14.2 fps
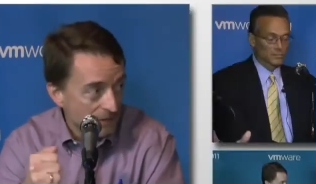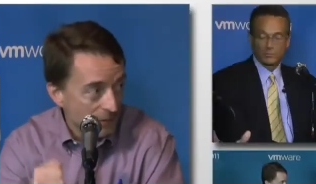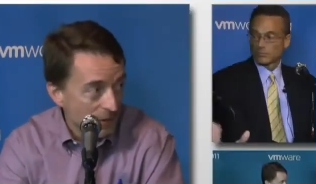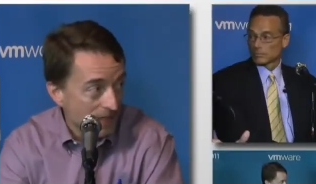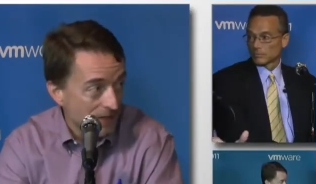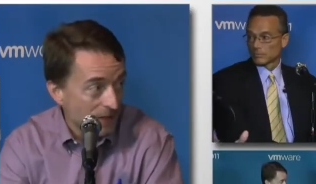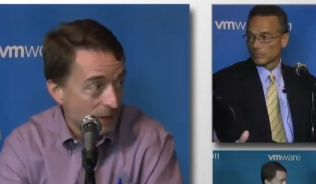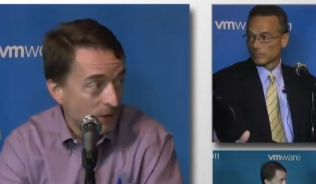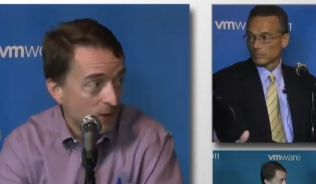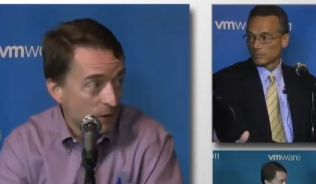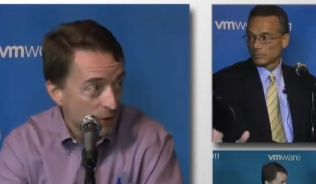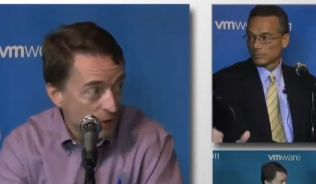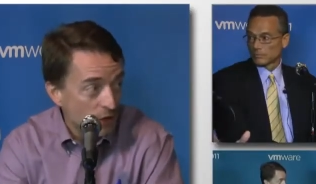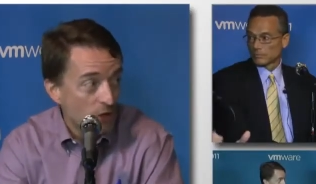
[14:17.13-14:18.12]
Speaker 1: right? You know,
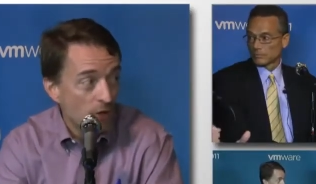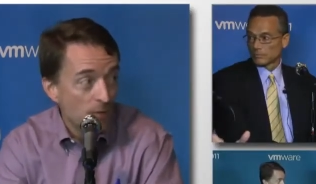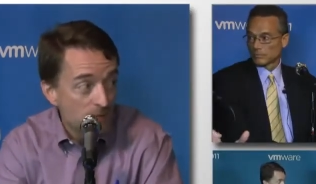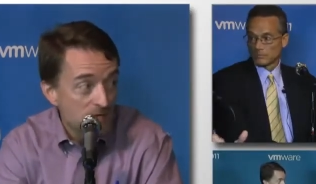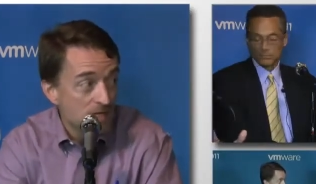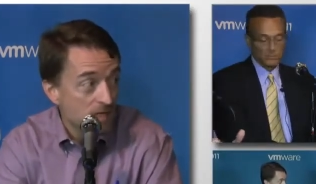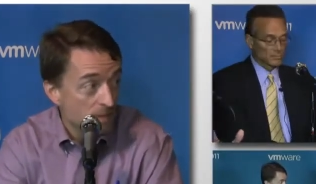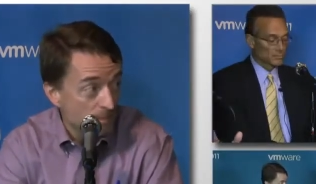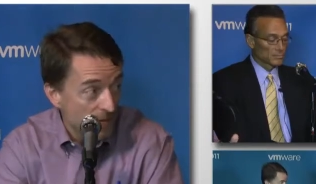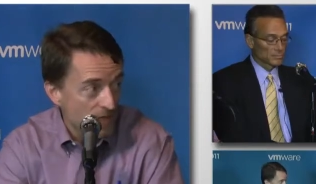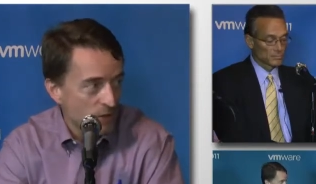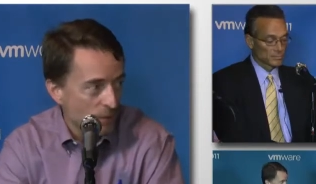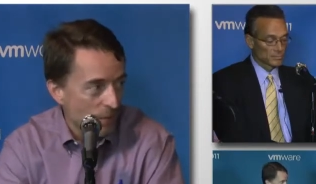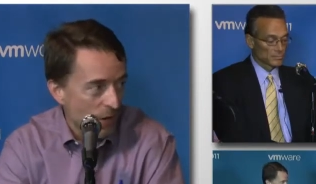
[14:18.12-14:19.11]
show me the
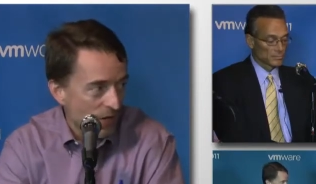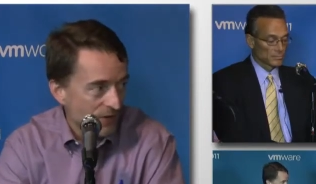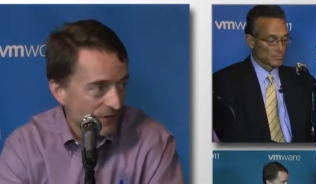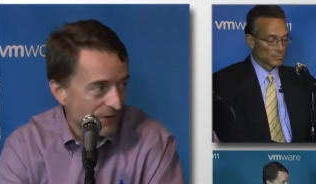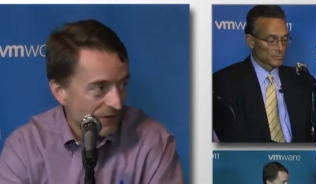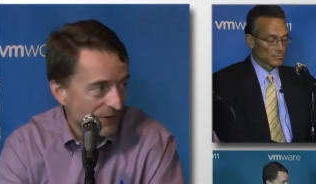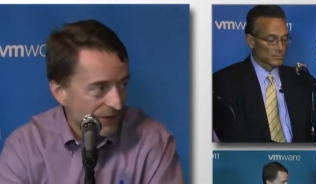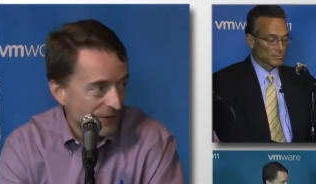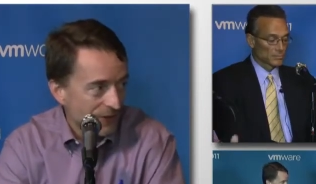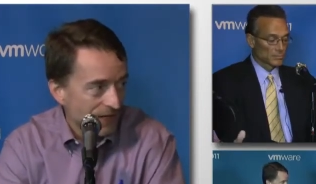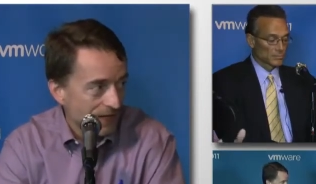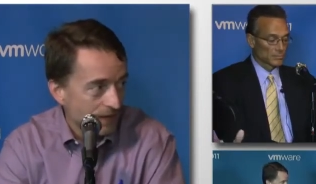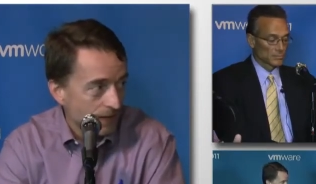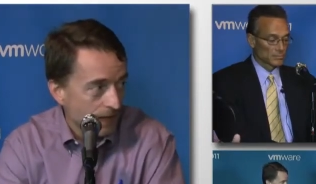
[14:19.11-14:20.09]
benchmarks,
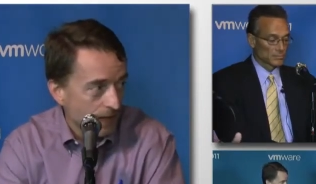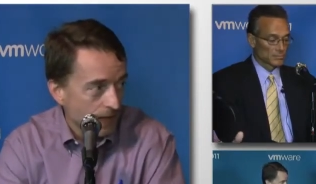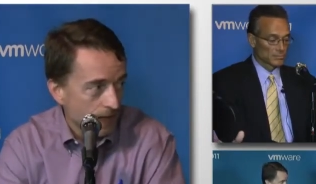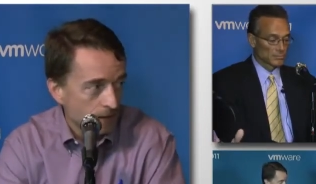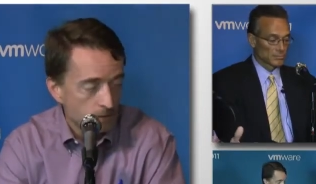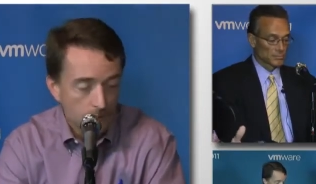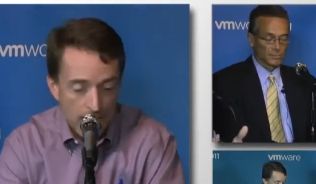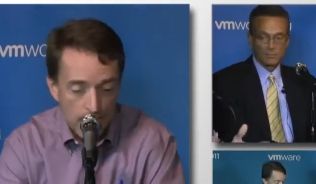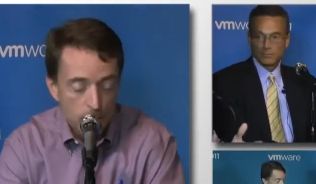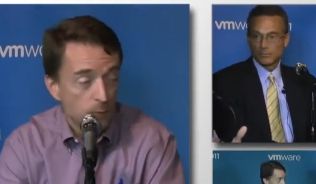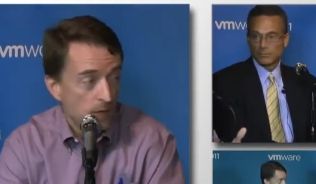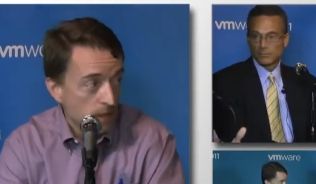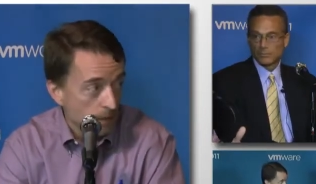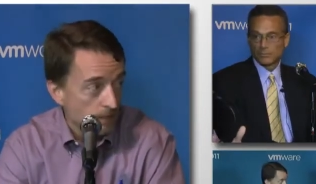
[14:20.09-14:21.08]
right? And how do
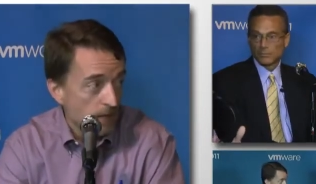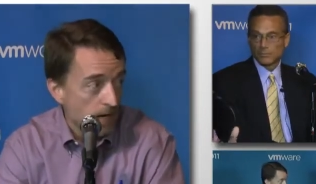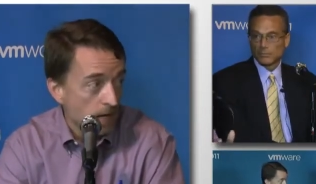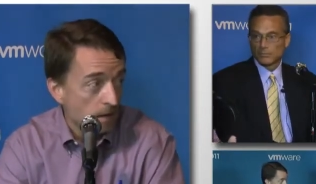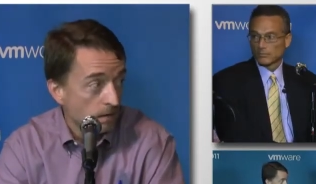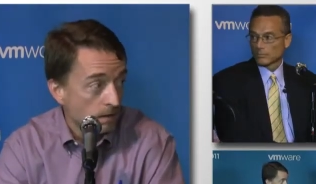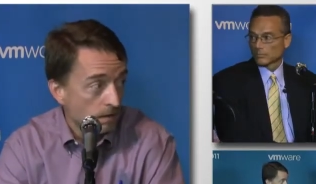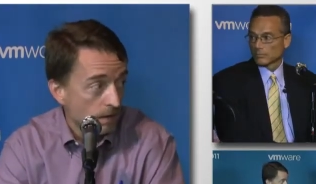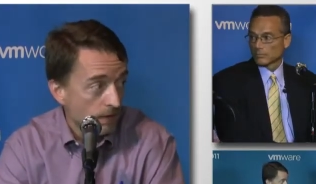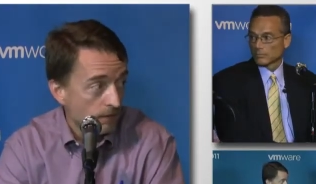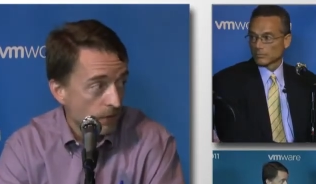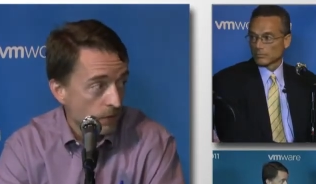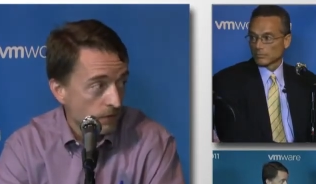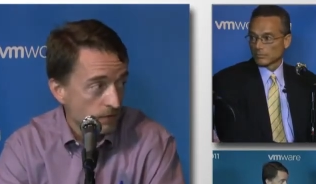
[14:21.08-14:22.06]
we compare, right,
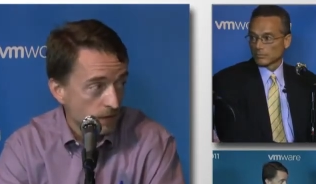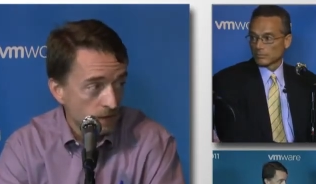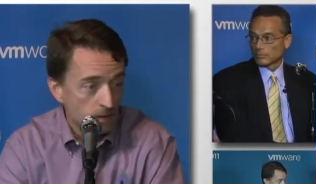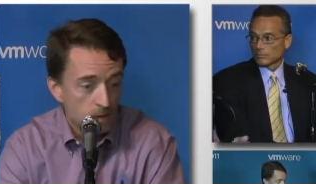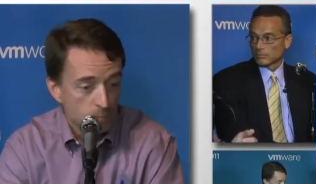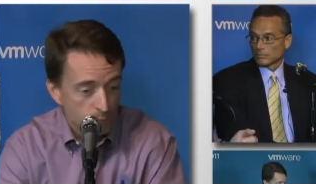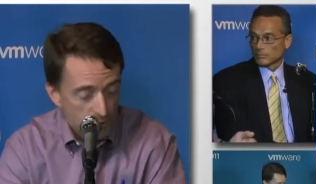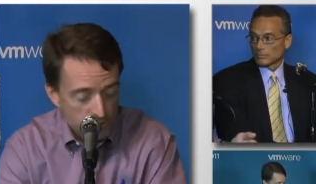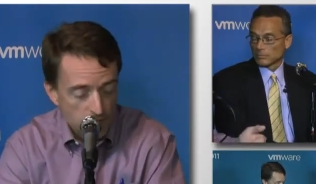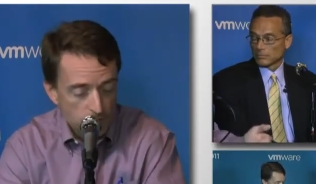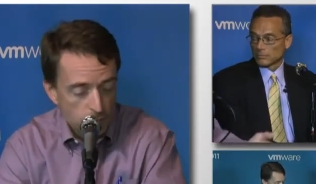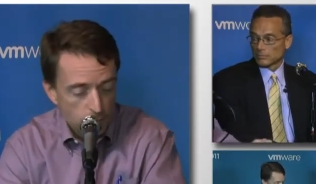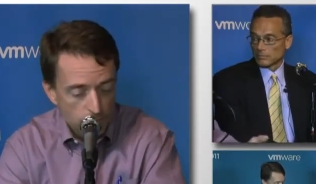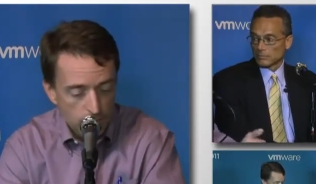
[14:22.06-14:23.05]
versus it?
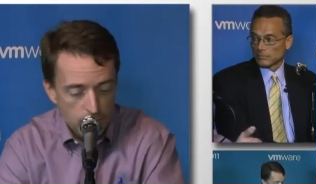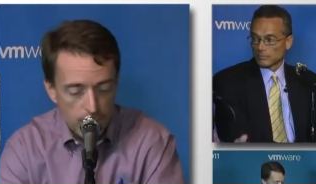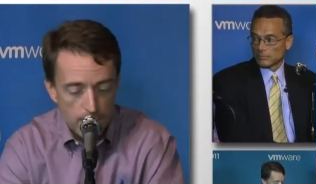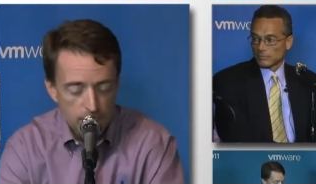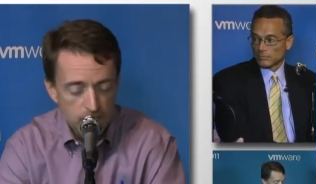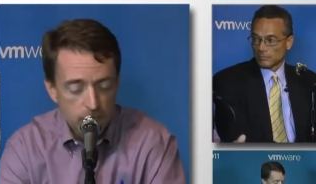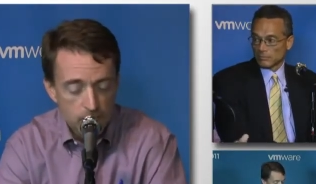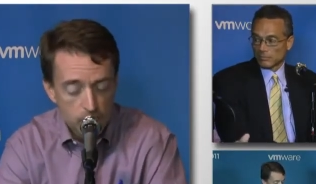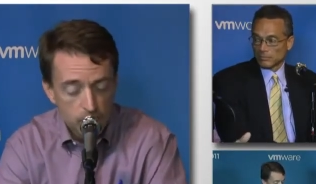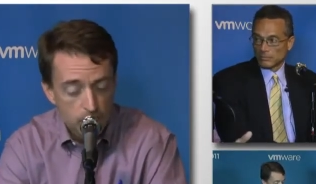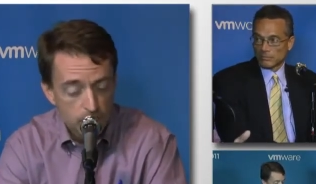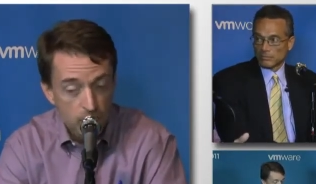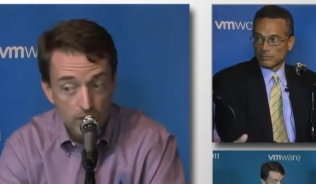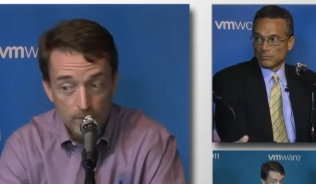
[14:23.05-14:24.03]
Predict where the competition
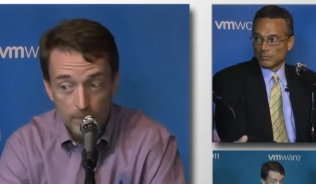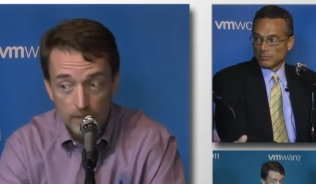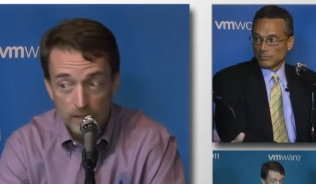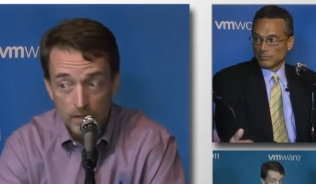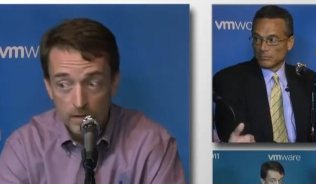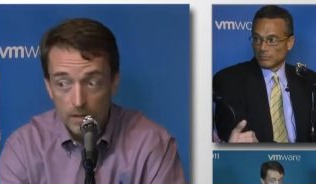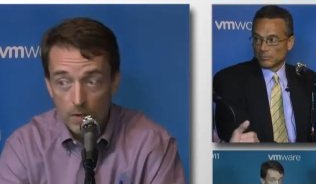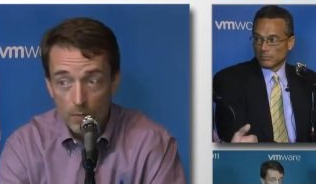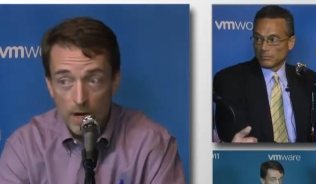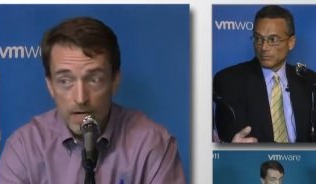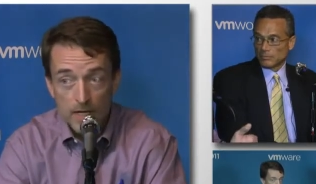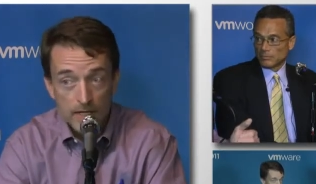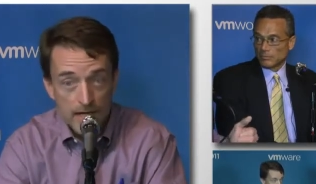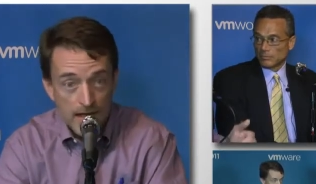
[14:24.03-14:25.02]
is going to be, right,
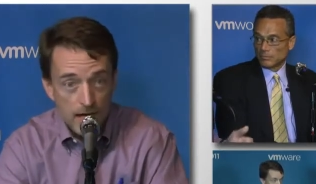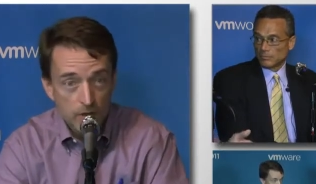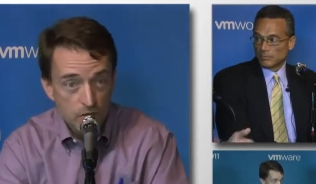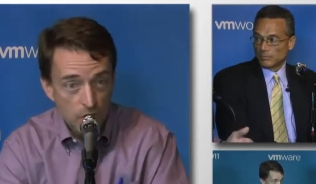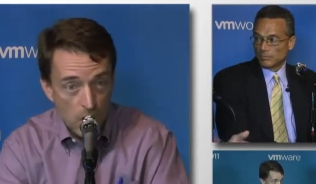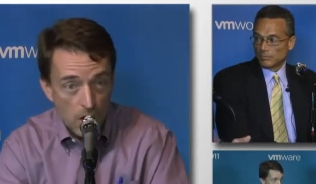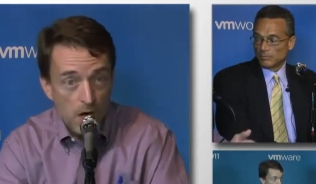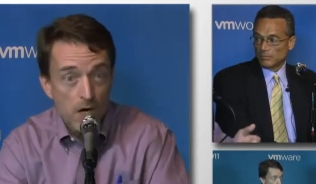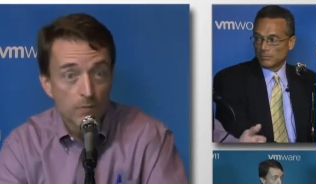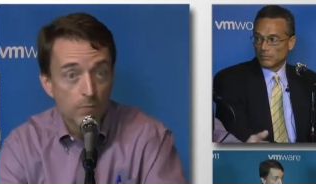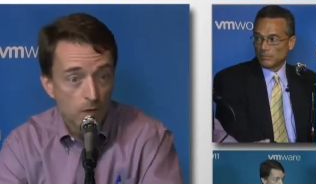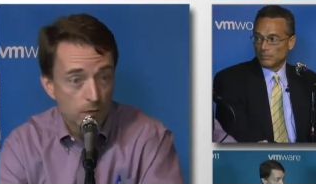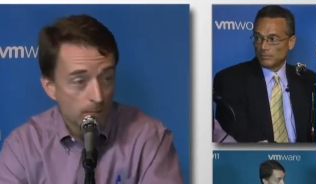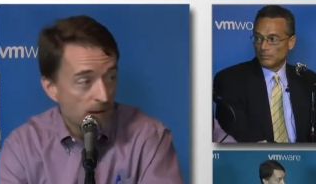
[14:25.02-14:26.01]
and how does our
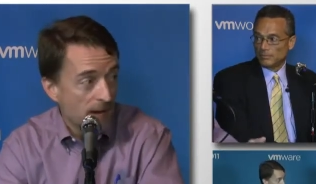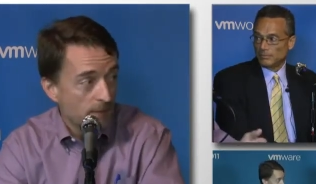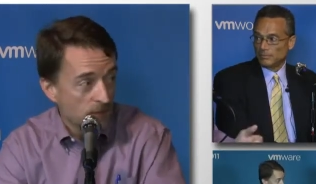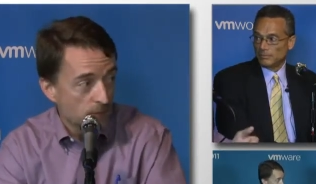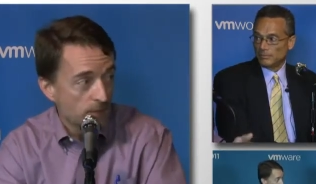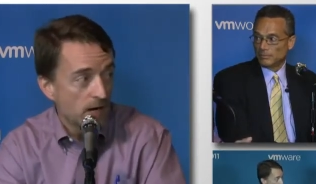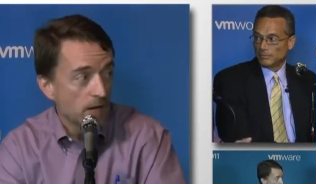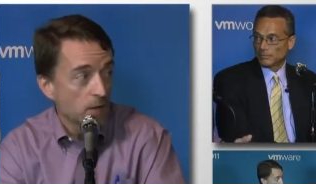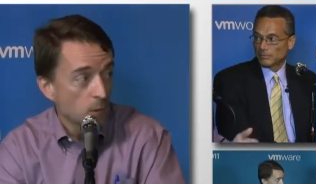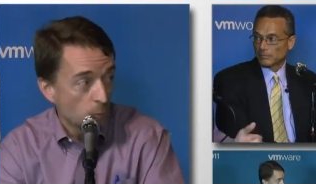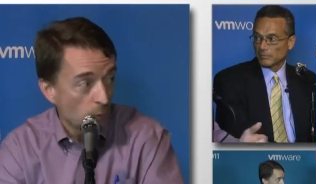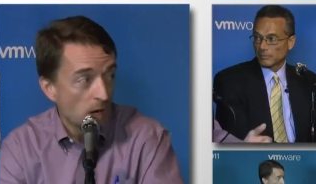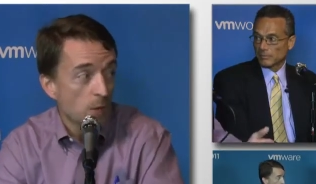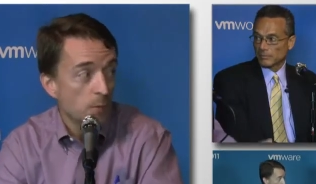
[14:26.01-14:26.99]
roadmap compare to
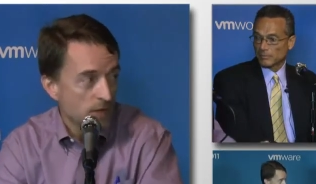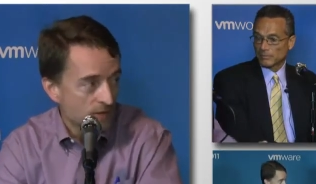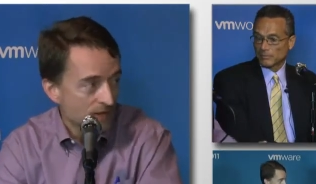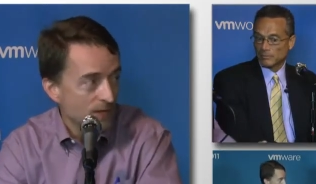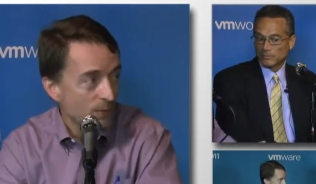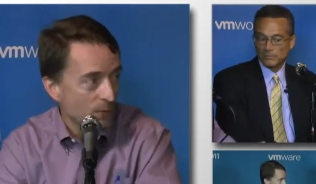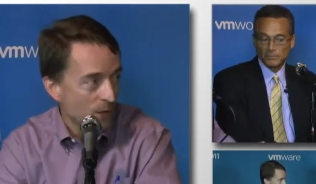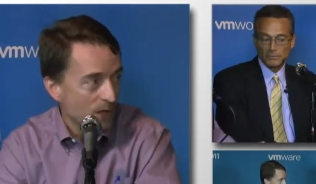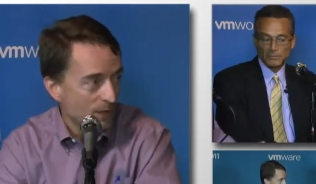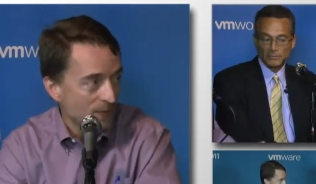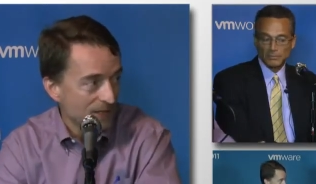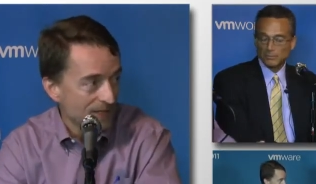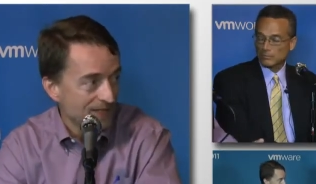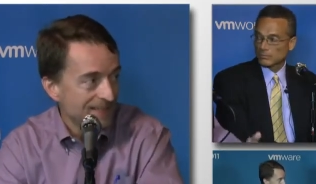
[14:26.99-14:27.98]
where we think we're going to be?